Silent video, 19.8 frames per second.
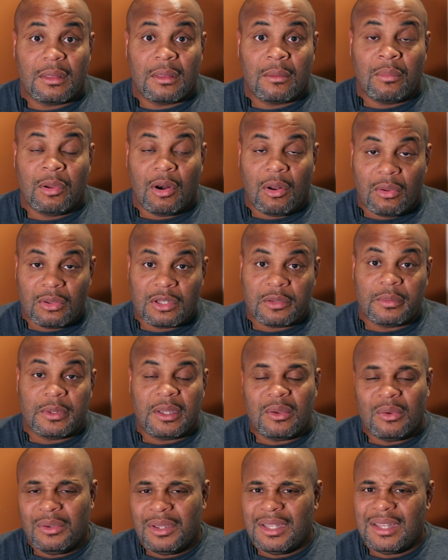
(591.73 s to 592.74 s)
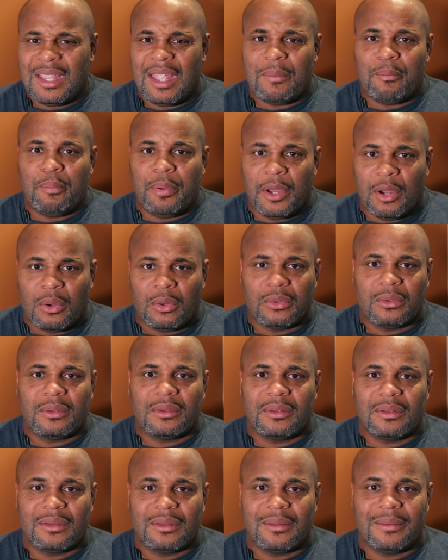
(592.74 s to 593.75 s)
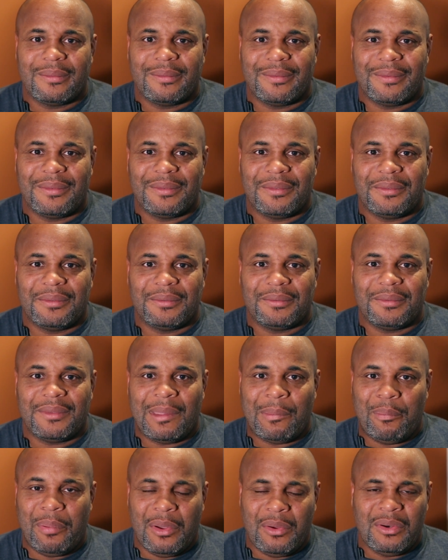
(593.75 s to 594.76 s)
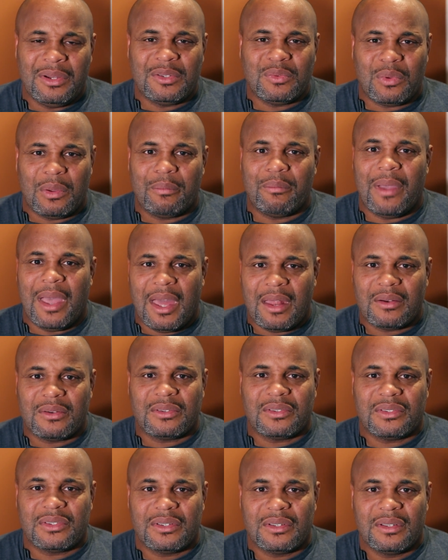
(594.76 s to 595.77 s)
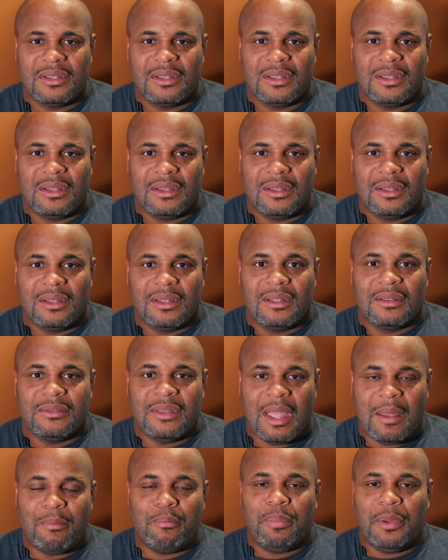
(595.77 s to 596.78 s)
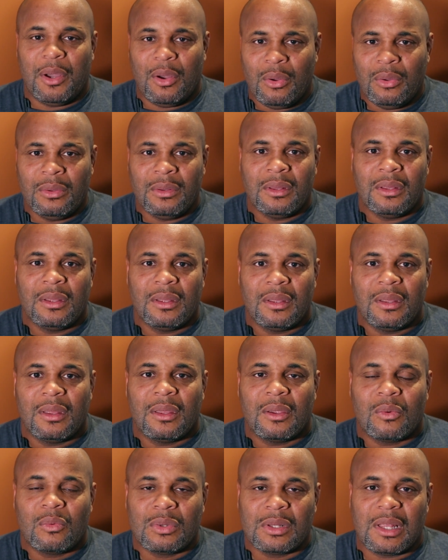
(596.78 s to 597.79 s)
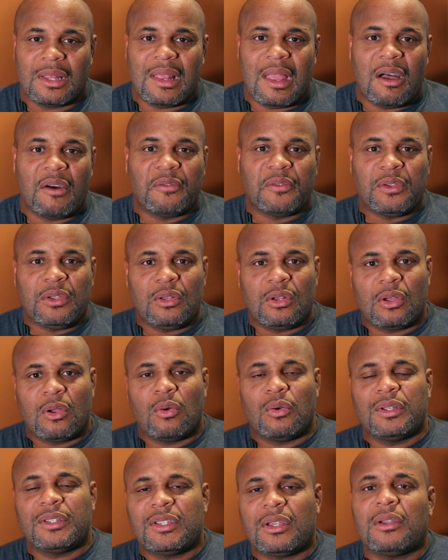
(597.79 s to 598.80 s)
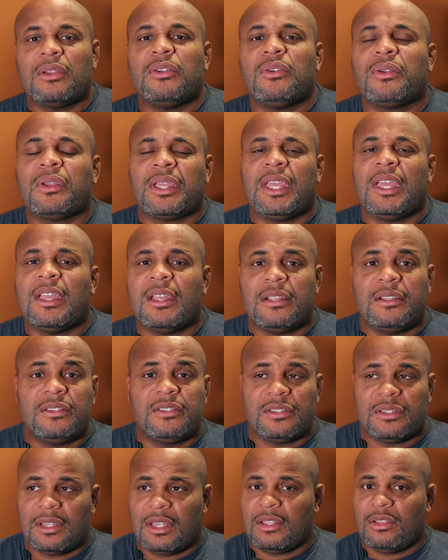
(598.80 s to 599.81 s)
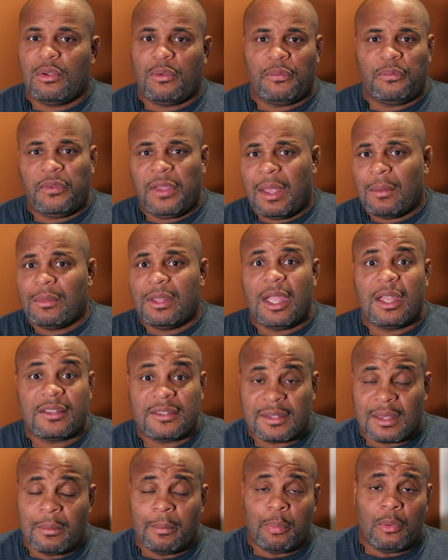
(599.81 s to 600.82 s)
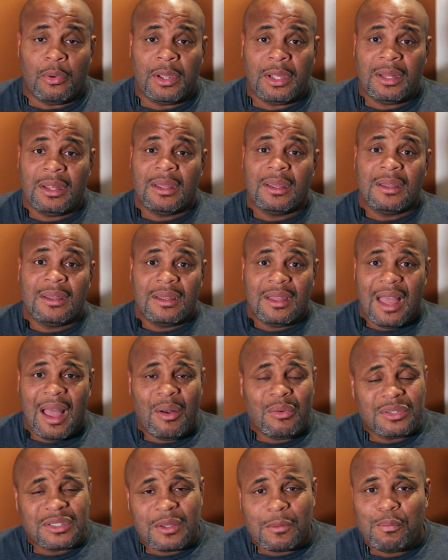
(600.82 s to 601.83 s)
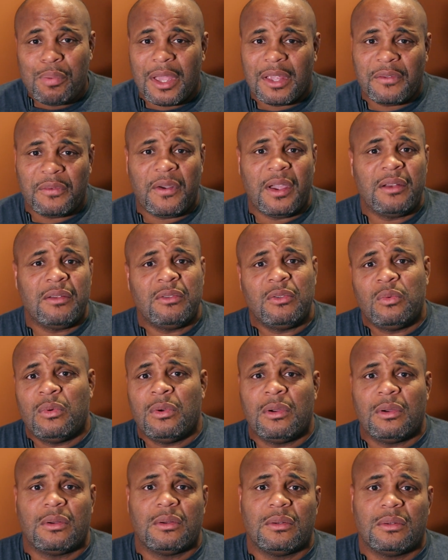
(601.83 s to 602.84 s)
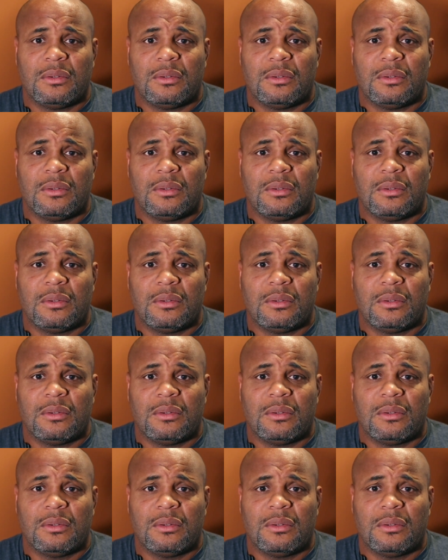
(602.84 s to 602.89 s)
But ultimately, go get that belt. That belt is what matters. That belt will allow for you to go and tell your kids and your family at some point, I was the best fighter in the world.